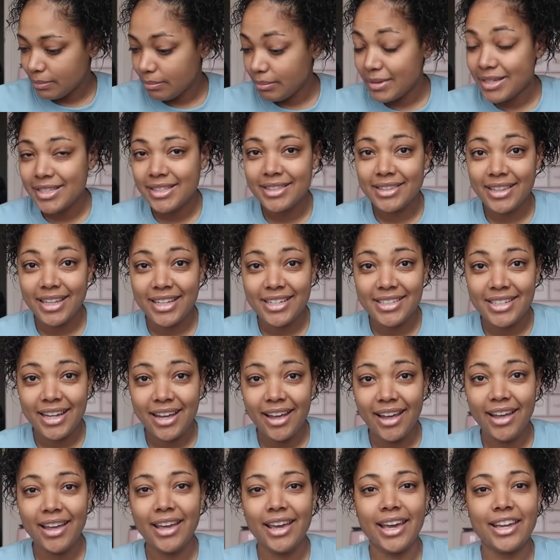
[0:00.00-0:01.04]
Miss
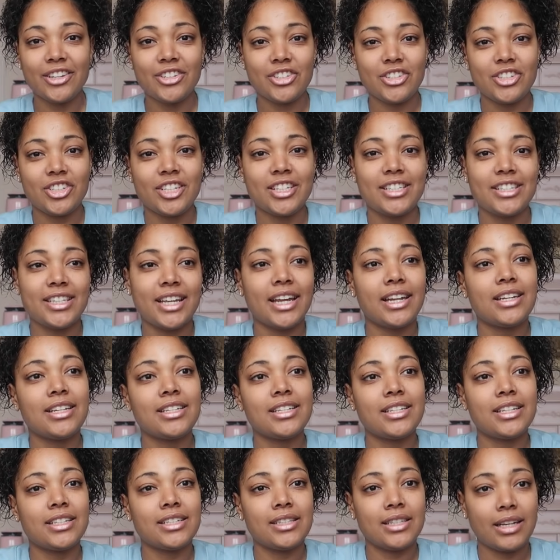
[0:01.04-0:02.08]
Linda, and she
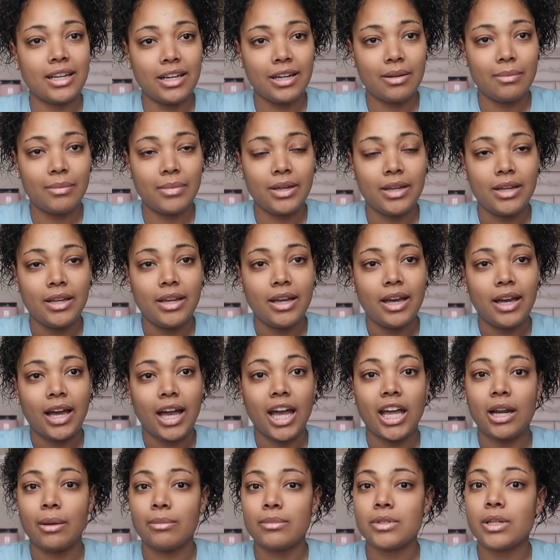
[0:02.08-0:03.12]
sent some
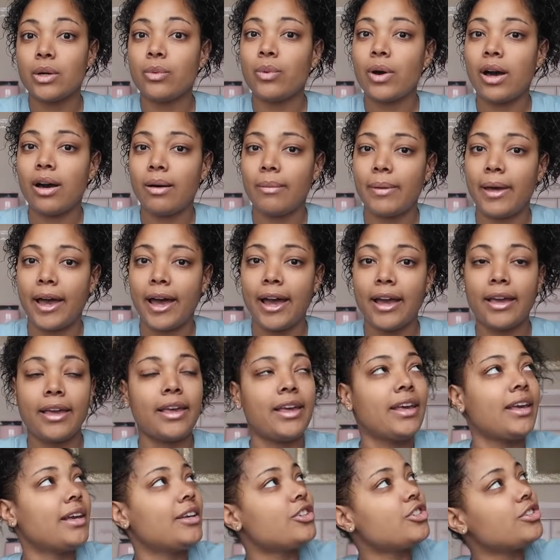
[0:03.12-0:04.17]
items a while
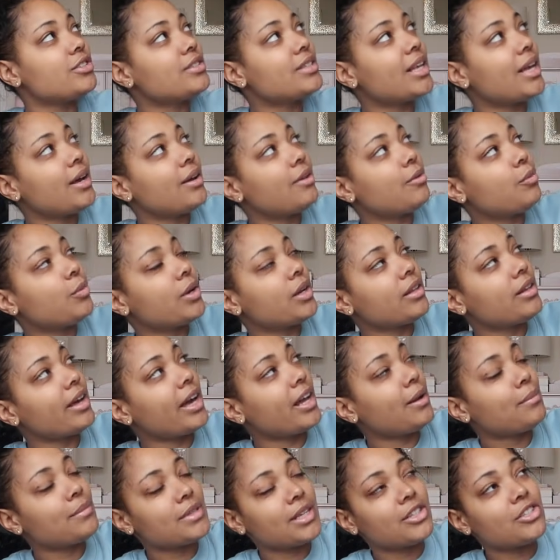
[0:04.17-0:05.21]
back. She sent, one of the
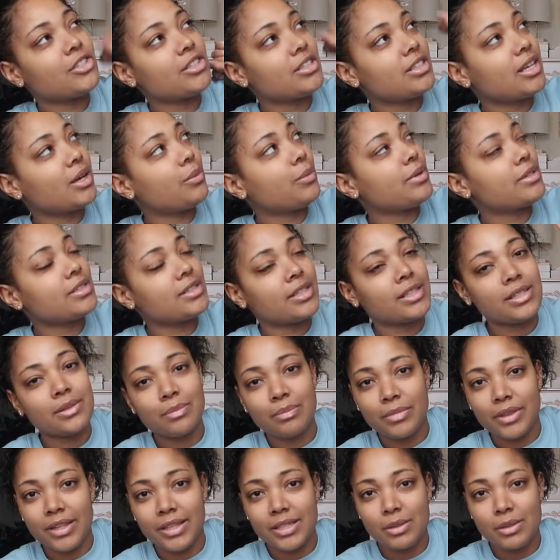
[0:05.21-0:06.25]
items that she sent was this,
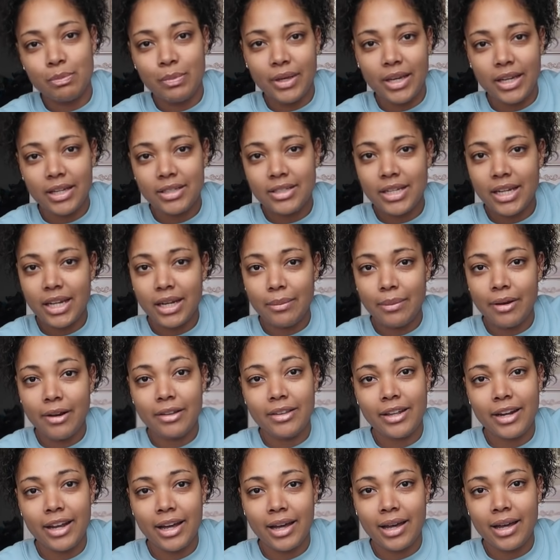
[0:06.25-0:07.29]
this pink teddy bear
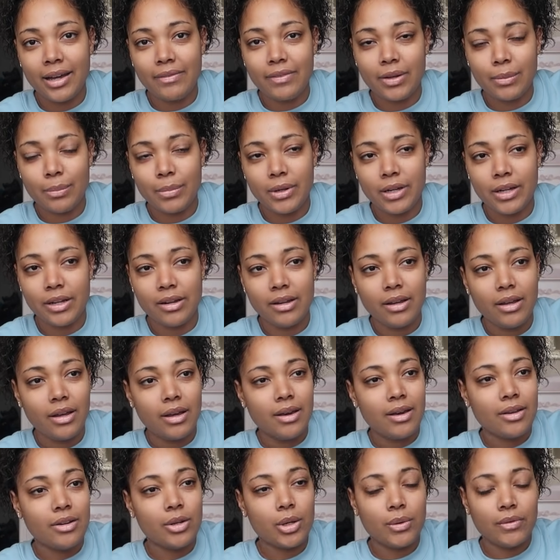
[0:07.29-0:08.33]
that I have up on
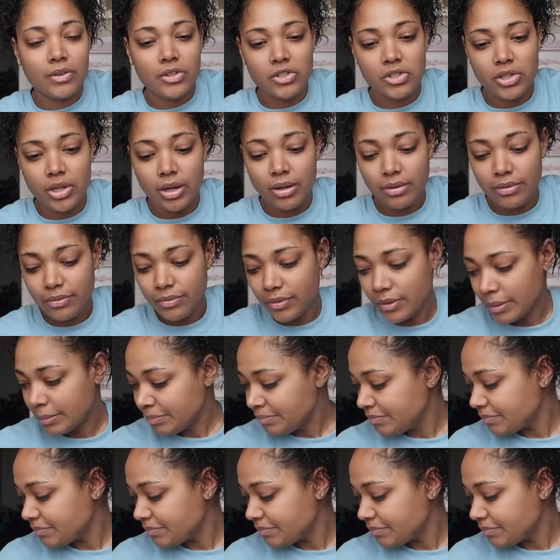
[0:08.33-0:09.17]
Nova's shelf.